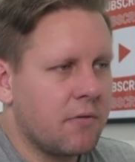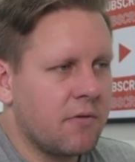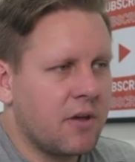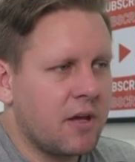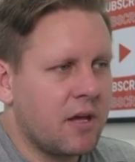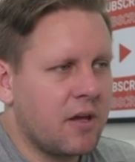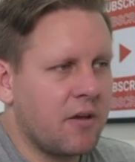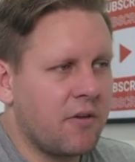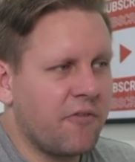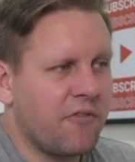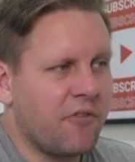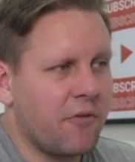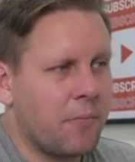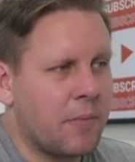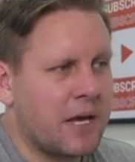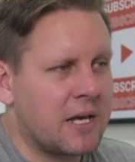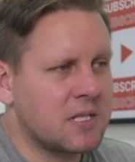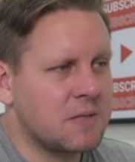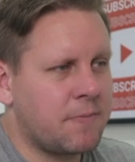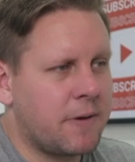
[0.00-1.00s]
Hit for
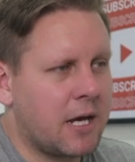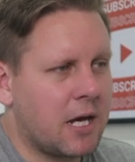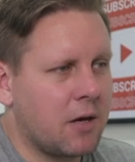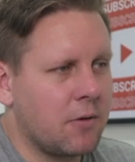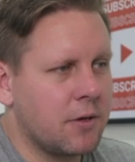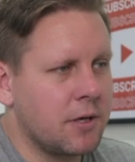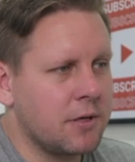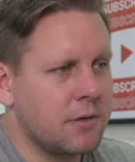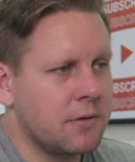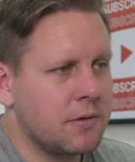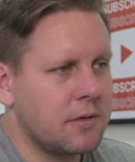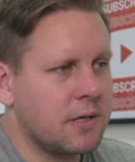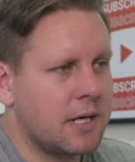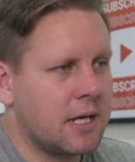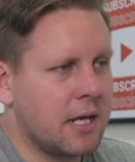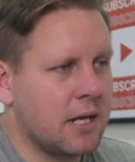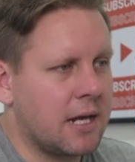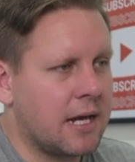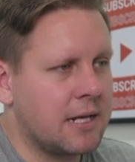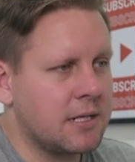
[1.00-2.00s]
max power,
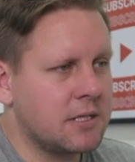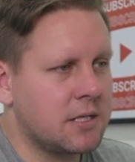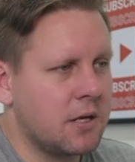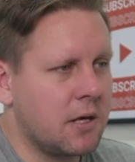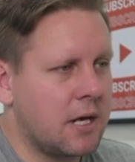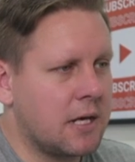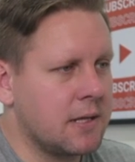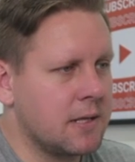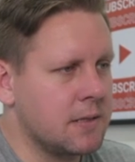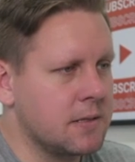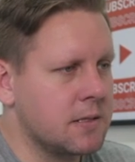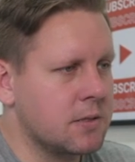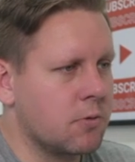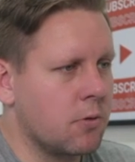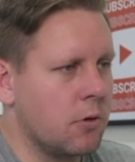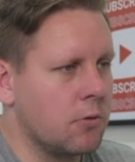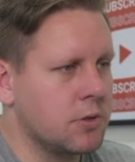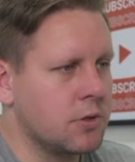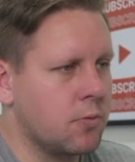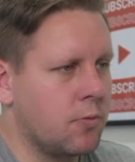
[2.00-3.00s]
hit enter and then
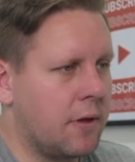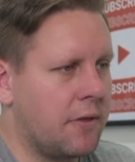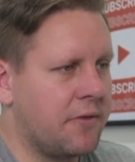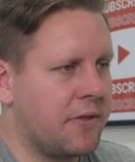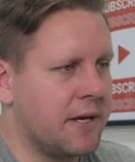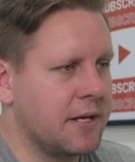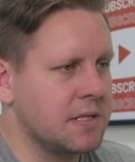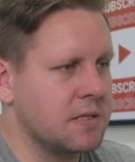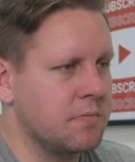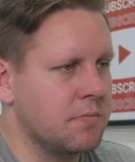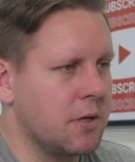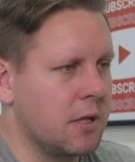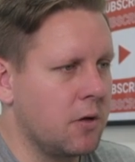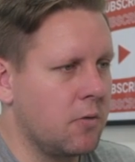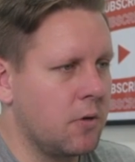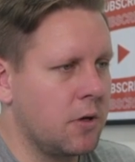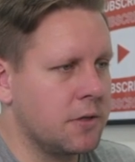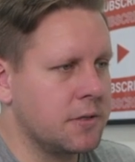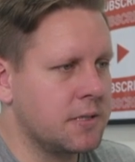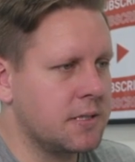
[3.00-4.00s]
scroll to 1000
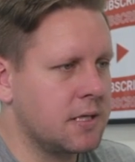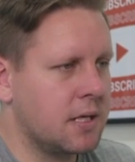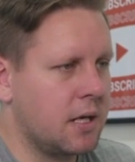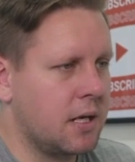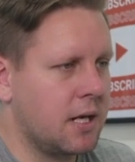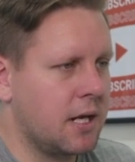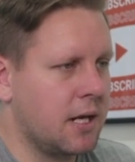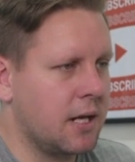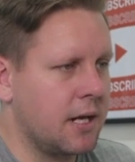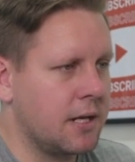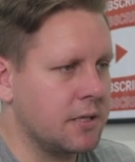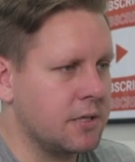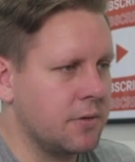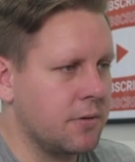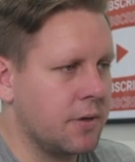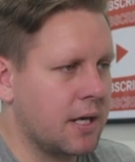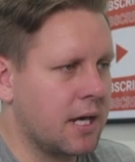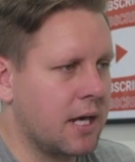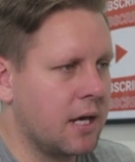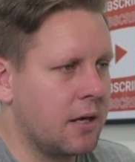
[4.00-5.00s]
milliwatts and hit enter
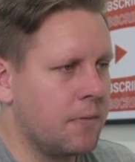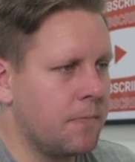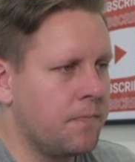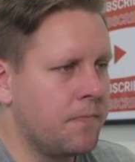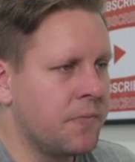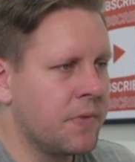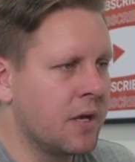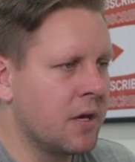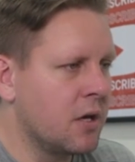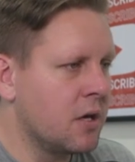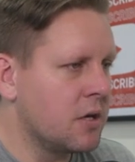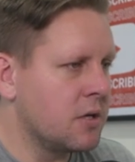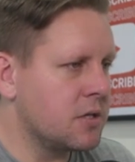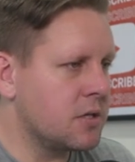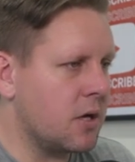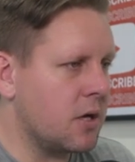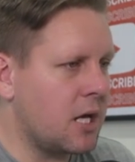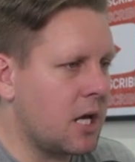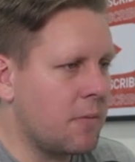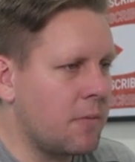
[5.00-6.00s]
again.
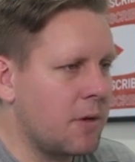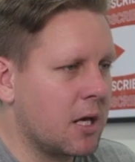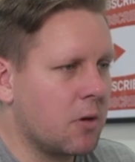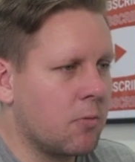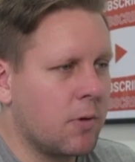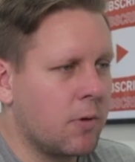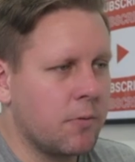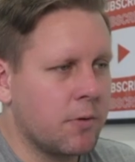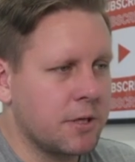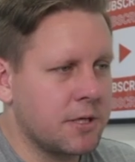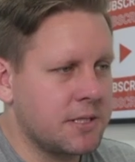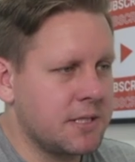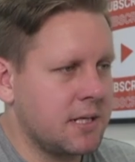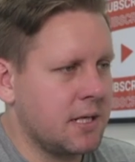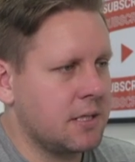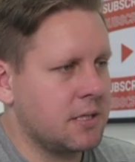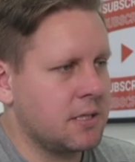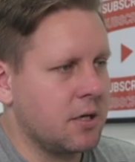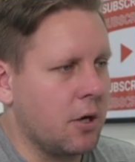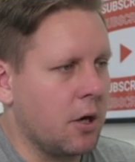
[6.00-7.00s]
Dynamic we want to
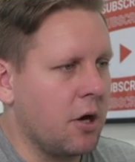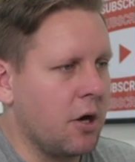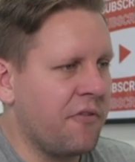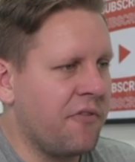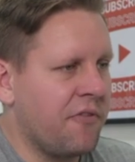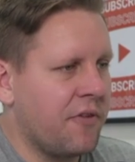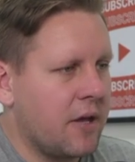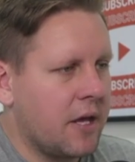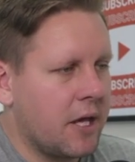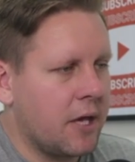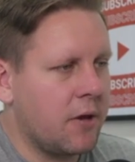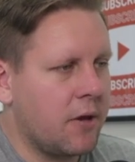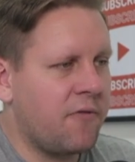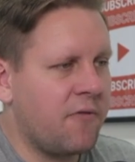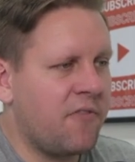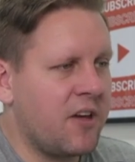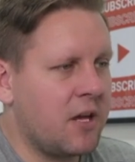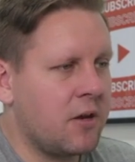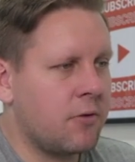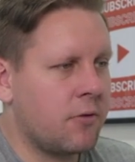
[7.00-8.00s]
set to off and
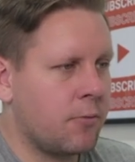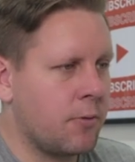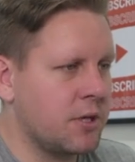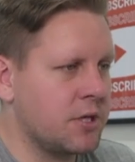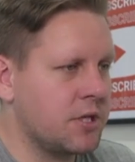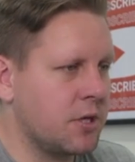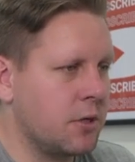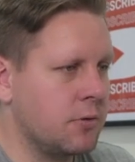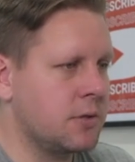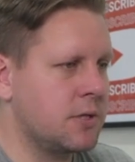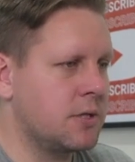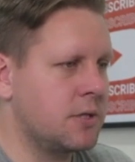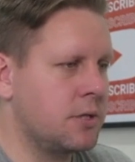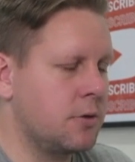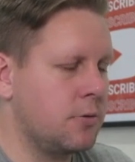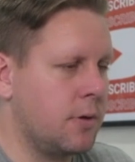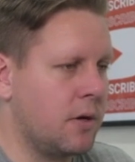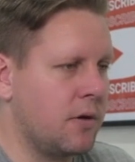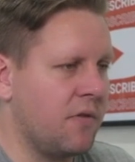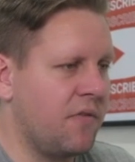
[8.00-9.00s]
fan threshold to
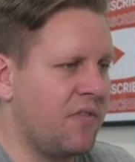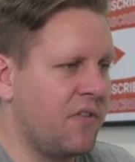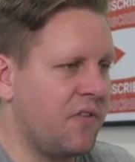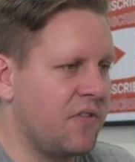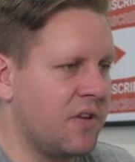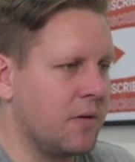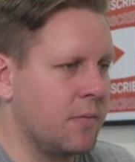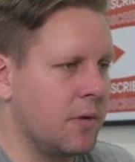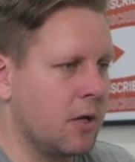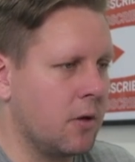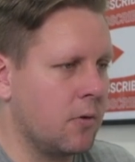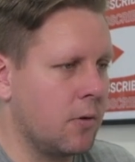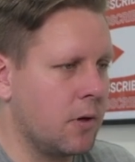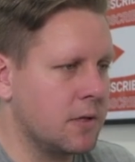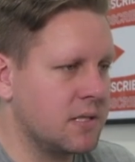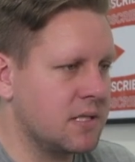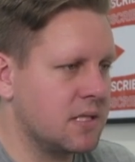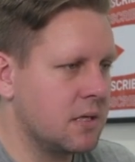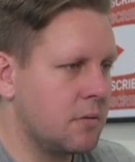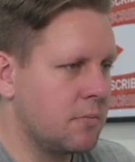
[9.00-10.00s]
250
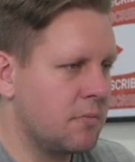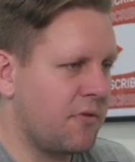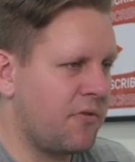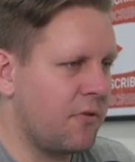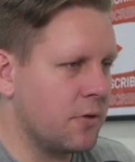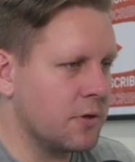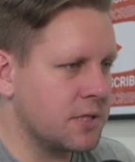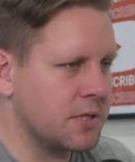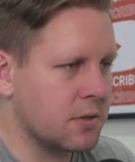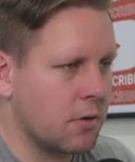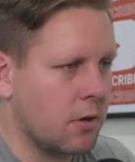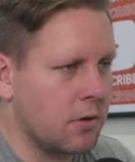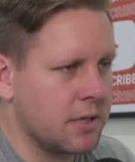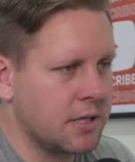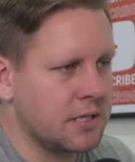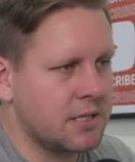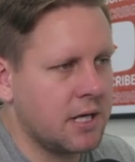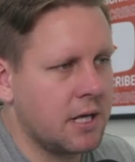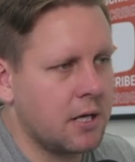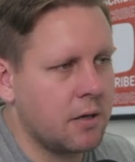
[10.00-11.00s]
milliwatts before
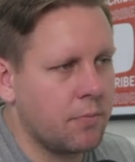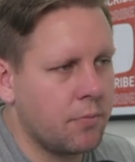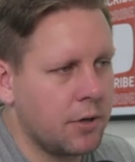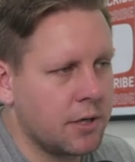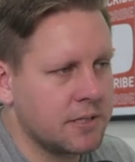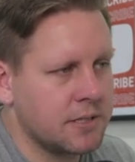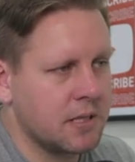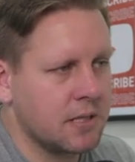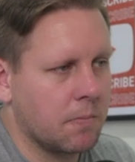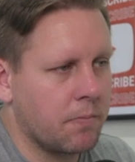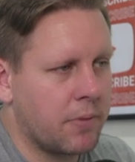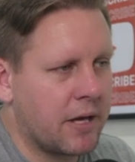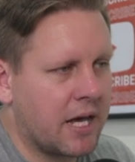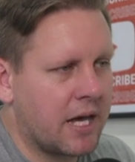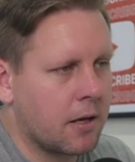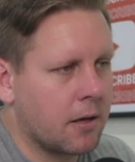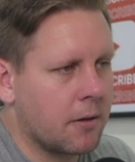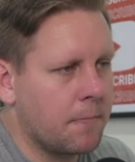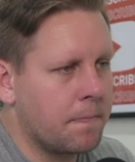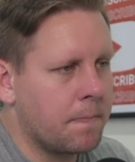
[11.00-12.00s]
scrolling down and pressing back.